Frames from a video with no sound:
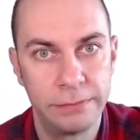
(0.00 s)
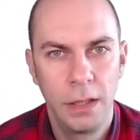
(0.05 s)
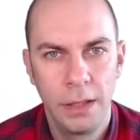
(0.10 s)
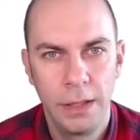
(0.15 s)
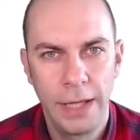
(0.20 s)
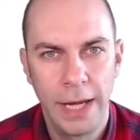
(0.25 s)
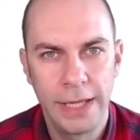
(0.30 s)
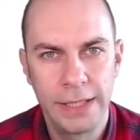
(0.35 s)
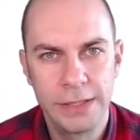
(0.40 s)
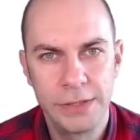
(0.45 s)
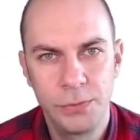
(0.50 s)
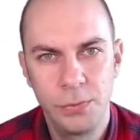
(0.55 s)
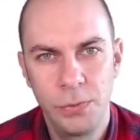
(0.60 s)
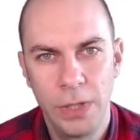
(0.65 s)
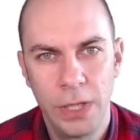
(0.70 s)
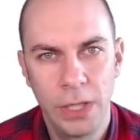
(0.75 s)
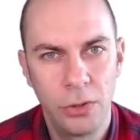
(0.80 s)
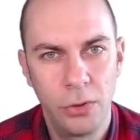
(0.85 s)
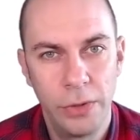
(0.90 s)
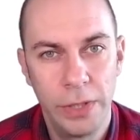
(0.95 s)
Next,
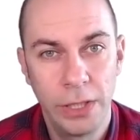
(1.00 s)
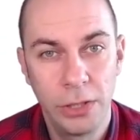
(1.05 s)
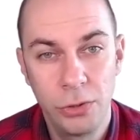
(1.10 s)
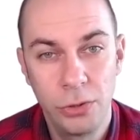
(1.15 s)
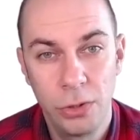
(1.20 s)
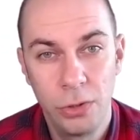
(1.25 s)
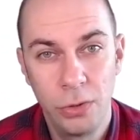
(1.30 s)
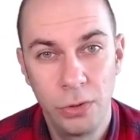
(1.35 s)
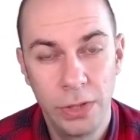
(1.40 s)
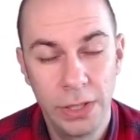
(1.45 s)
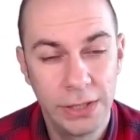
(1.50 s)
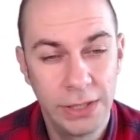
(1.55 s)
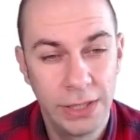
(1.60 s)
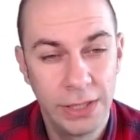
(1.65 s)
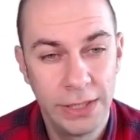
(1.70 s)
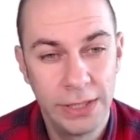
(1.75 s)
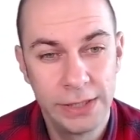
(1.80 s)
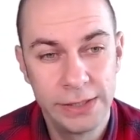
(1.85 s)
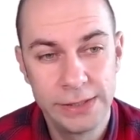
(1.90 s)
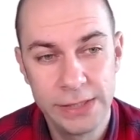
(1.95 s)
we're going to look at
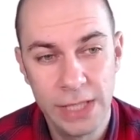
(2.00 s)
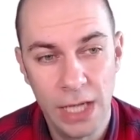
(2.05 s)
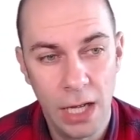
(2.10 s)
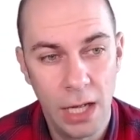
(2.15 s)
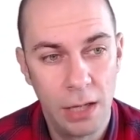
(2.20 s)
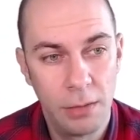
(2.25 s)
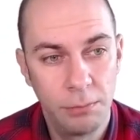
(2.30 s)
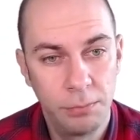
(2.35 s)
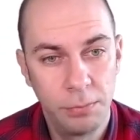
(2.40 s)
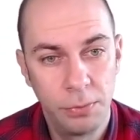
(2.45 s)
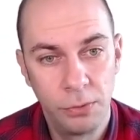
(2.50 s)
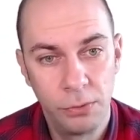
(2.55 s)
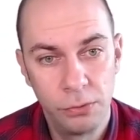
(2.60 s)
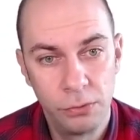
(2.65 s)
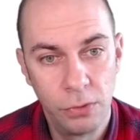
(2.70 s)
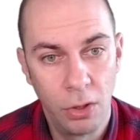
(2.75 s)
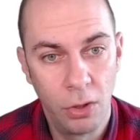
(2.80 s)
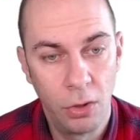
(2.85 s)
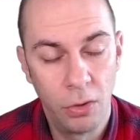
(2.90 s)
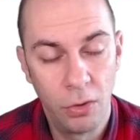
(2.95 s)
an
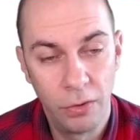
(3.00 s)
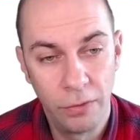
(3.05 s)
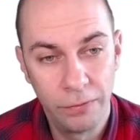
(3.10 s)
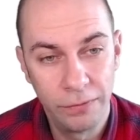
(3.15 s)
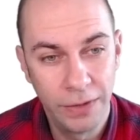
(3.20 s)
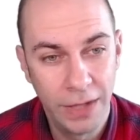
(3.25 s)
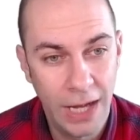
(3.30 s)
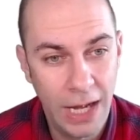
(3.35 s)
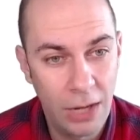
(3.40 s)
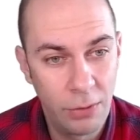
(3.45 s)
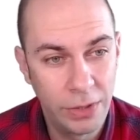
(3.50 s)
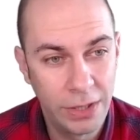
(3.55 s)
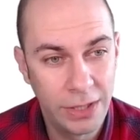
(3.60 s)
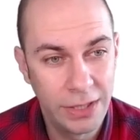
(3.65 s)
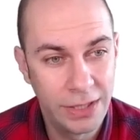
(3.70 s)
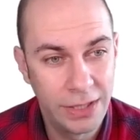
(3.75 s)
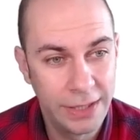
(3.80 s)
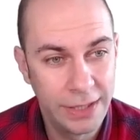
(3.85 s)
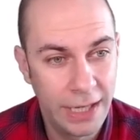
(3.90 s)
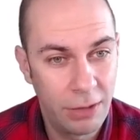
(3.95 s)
example of how we're going
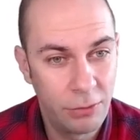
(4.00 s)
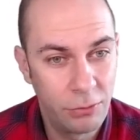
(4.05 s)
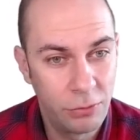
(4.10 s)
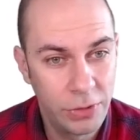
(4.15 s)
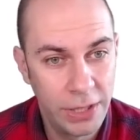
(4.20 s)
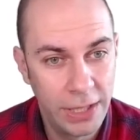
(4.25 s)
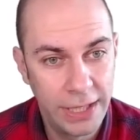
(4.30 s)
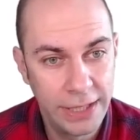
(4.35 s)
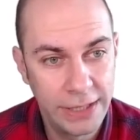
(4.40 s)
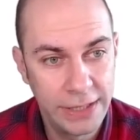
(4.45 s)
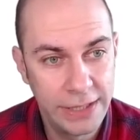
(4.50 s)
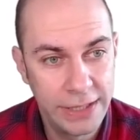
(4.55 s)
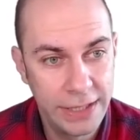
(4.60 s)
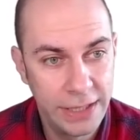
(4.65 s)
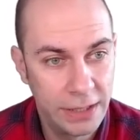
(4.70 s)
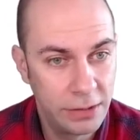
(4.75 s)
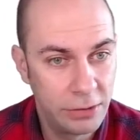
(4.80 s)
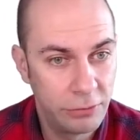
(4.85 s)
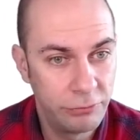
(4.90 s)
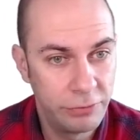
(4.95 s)
to calculate
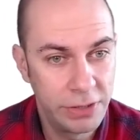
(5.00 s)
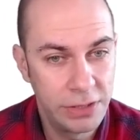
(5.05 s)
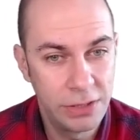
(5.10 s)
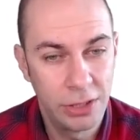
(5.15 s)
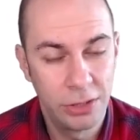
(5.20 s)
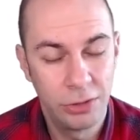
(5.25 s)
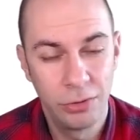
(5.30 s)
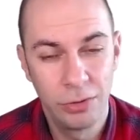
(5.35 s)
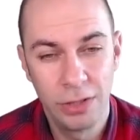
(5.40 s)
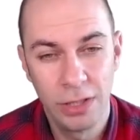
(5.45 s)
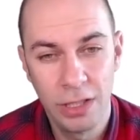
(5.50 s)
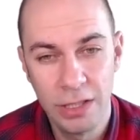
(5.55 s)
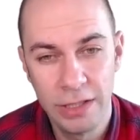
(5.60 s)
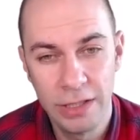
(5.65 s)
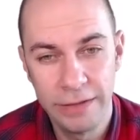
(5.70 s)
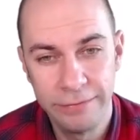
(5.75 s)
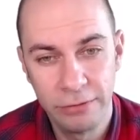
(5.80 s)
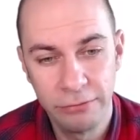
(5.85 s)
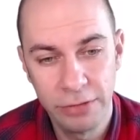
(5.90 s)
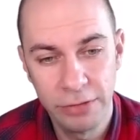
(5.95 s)
here the return on a
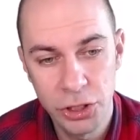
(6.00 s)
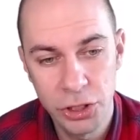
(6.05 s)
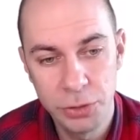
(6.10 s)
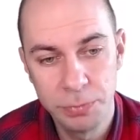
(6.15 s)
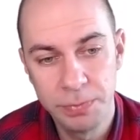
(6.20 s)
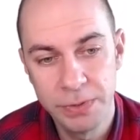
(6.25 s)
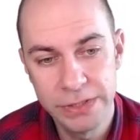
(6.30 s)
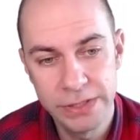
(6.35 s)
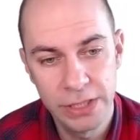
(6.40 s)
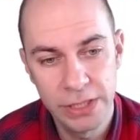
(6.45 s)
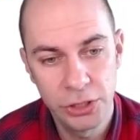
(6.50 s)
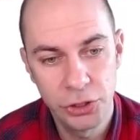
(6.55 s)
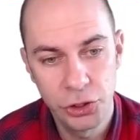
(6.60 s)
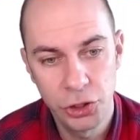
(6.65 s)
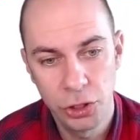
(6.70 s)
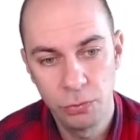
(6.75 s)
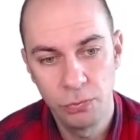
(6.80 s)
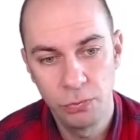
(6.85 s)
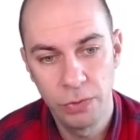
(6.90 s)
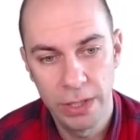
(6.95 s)
leverage
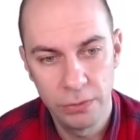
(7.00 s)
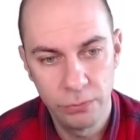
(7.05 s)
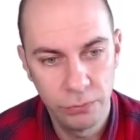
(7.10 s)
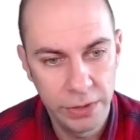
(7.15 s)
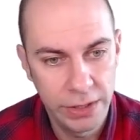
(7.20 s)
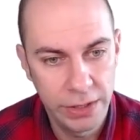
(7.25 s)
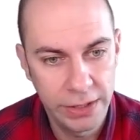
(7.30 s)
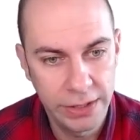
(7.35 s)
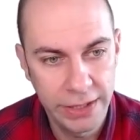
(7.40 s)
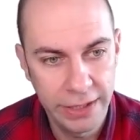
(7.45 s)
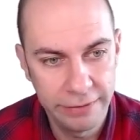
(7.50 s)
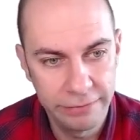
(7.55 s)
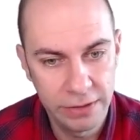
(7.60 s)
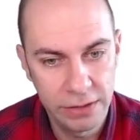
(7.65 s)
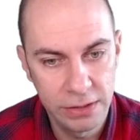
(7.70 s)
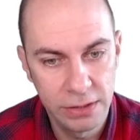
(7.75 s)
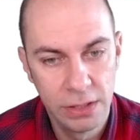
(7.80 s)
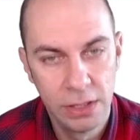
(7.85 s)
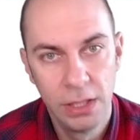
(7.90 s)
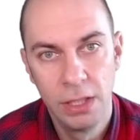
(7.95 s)
position when we are
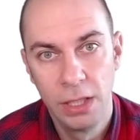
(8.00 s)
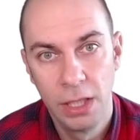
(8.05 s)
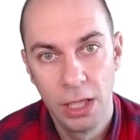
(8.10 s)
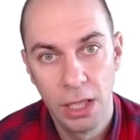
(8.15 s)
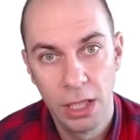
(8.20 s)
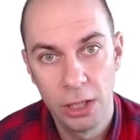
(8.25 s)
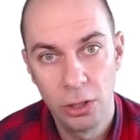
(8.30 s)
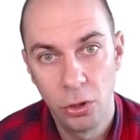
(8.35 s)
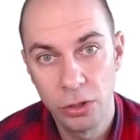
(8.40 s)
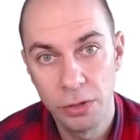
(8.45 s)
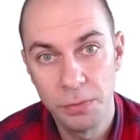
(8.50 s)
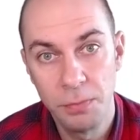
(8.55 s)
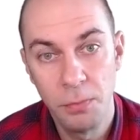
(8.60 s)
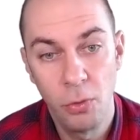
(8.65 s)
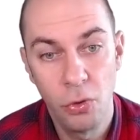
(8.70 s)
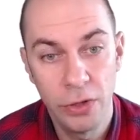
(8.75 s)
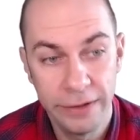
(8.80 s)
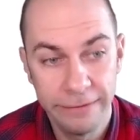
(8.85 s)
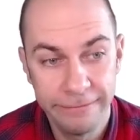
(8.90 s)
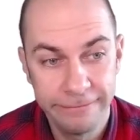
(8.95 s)
given a lot
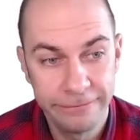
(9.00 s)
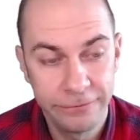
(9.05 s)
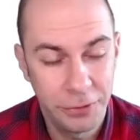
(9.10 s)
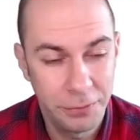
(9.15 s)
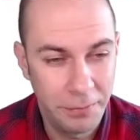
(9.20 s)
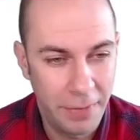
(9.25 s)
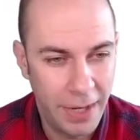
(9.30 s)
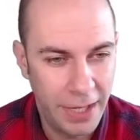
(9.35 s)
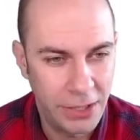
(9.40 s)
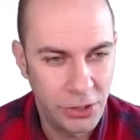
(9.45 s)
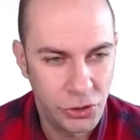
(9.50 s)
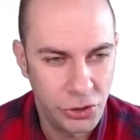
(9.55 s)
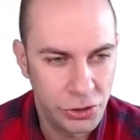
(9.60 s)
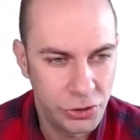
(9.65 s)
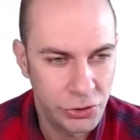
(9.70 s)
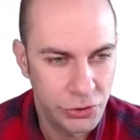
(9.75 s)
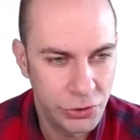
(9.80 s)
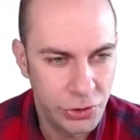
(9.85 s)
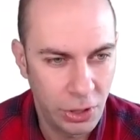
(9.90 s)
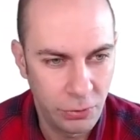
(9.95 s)
more information.
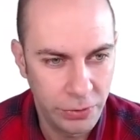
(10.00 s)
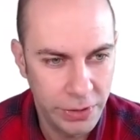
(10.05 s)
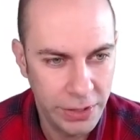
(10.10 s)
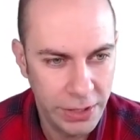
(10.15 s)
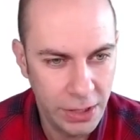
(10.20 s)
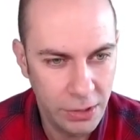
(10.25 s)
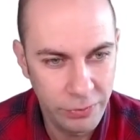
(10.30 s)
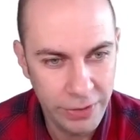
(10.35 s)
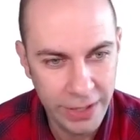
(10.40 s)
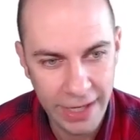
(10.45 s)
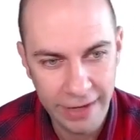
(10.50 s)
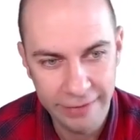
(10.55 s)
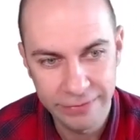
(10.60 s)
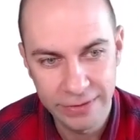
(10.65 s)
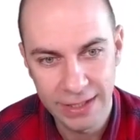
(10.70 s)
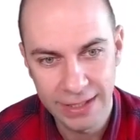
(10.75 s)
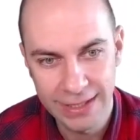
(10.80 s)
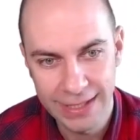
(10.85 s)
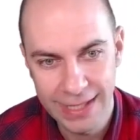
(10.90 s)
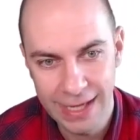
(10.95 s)
So here we have
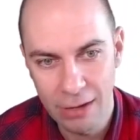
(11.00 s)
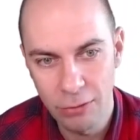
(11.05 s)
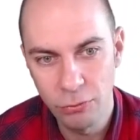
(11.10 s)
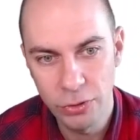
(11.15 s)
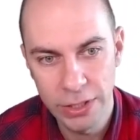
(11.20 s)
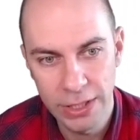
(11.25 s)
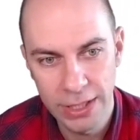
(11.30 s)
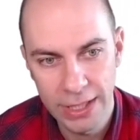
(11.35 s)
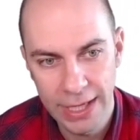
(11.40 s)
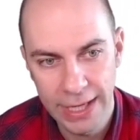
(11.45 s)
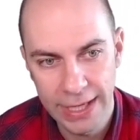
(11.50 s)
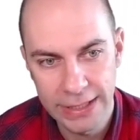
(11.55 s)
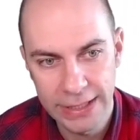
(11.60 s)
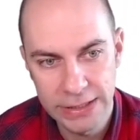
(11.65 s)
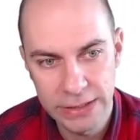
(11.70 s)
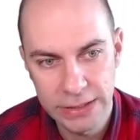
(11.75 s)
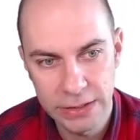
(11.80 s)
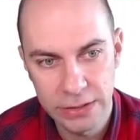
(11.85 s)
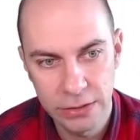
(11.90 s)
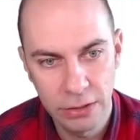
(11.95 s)
to
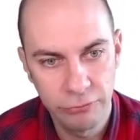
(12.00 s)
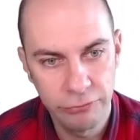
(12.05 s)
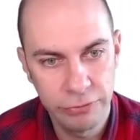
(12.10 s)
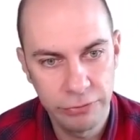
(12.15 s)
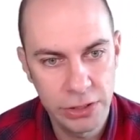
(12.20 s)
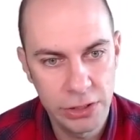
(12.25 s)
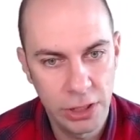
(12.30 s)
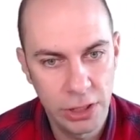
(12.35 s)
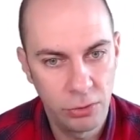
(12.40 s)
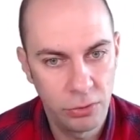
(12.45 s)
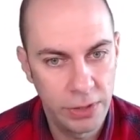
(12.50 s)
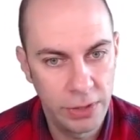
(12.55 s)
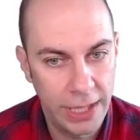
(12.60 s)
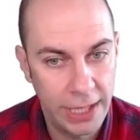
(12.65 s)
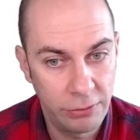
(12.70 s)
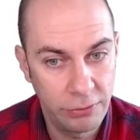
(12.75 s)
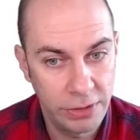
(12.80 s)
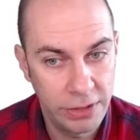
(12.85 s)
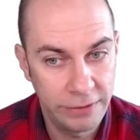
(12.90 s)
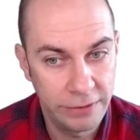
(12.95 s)
calculate the return on
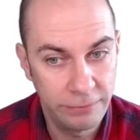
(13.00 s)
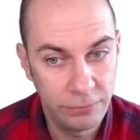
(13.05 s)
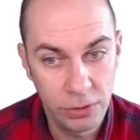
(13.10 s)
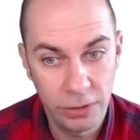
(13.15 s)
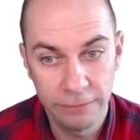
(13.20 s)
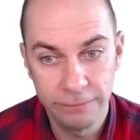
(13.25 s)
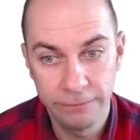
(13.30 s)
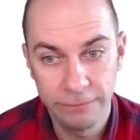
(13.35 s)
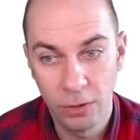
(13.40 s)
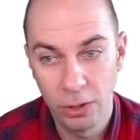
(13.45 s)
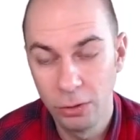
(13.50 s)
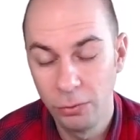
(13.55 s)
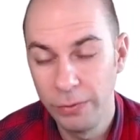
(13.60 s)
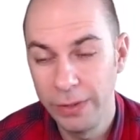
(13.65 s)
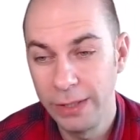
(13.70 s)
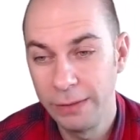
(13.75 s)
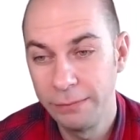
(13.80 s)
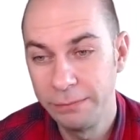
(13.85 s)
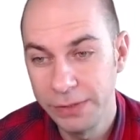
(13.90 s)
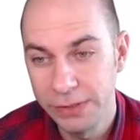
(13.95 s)
equity for the
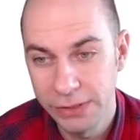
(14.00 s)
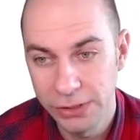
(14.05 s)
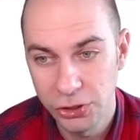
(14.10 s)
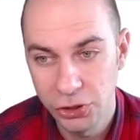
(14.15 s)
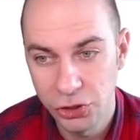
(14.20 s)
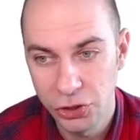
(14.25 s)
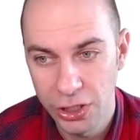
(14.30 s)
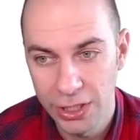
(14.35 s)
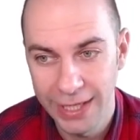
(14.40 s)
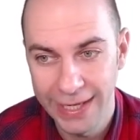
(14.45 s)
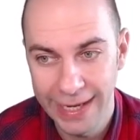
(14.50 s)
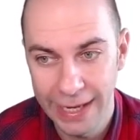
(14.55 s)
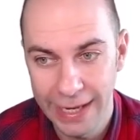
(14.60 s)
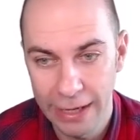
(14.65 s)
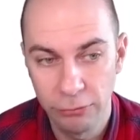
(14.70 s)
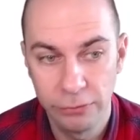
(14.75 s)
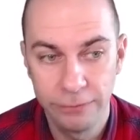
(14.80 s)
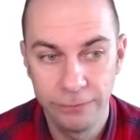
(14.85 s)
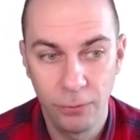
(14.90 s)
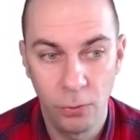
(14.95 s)
following position
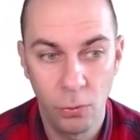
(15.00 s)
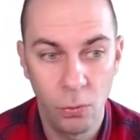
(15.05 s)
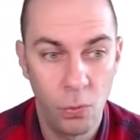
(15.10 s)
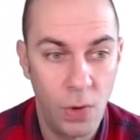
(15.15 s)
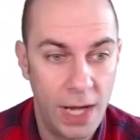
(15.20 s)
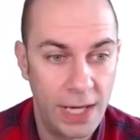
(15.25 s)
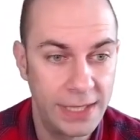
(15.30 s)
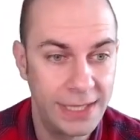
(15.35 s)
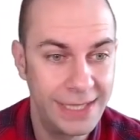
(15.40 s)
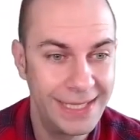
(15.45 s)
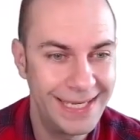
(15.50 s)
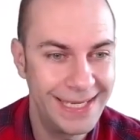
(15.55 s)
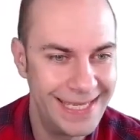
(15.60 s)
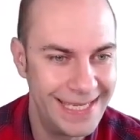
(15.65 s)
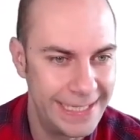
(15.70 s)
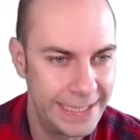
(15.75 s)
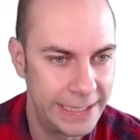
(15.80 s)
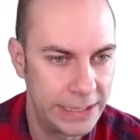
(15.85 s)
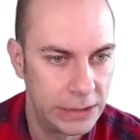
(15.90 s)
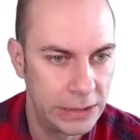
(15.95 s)
held for 1
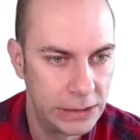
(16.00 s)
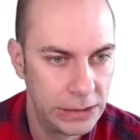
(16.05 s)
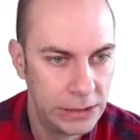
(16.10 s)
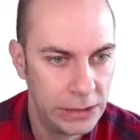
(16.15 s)
year.